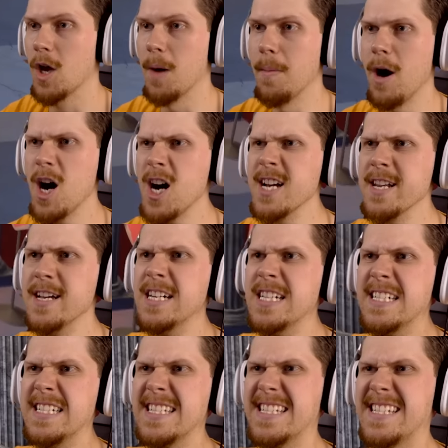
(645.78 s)
Come on.
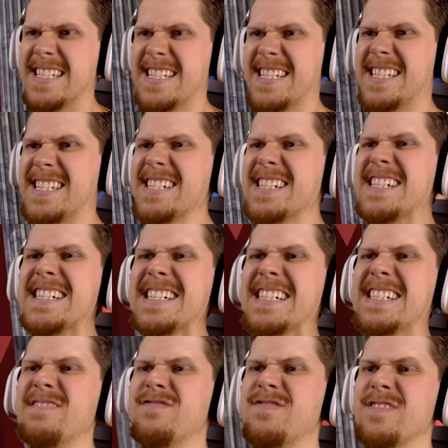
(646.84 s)

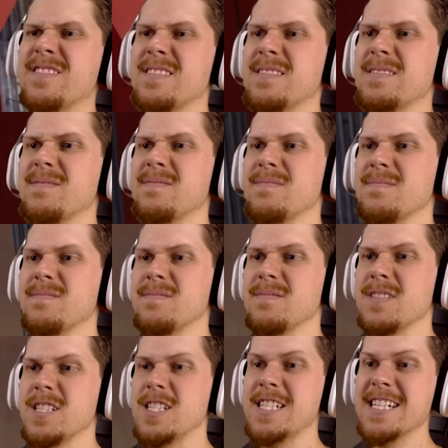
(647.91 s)
Dive.
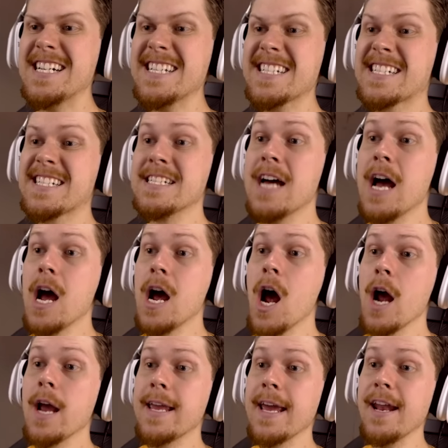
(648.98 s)
Yes.
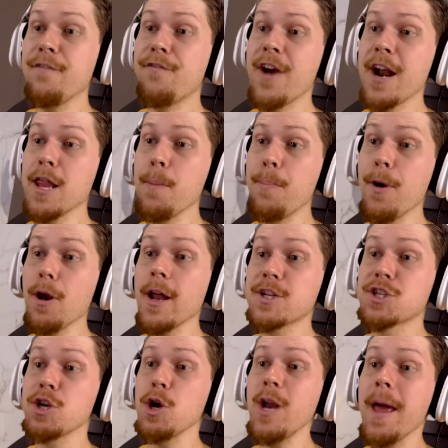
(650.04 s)
Get in front of the
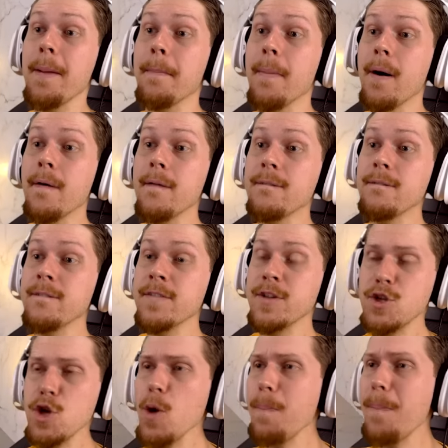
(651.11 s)
bullet. Shoot him.
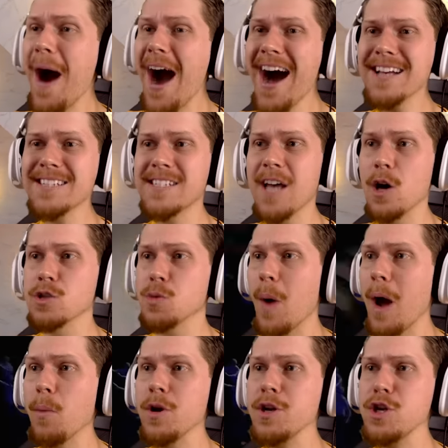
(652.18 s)
You assholes.
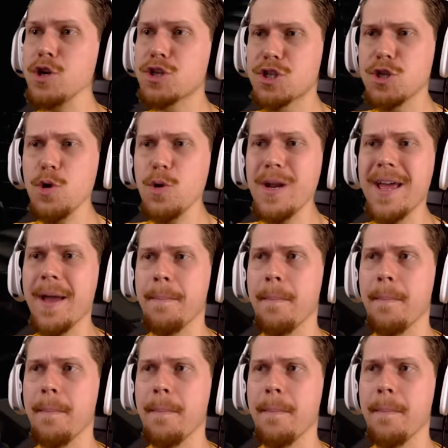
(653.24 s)
Why wouldn't you shoot